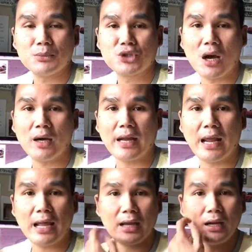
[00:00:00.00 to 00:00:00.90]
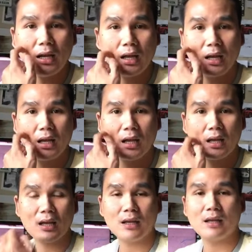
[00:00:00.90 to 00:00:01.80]
John N.
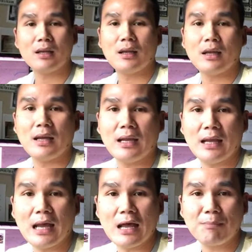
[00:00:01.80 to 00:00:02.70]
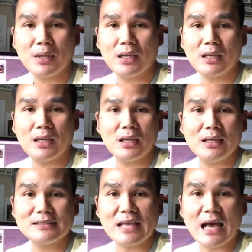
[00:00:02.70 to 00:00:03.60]
Happy
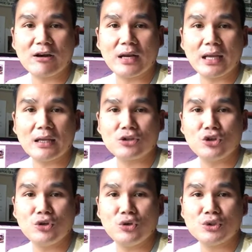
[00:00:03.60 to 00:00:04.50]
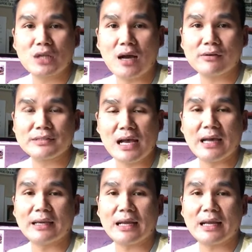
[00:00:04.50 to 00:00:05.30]
Saturday. Do you use DocuSign?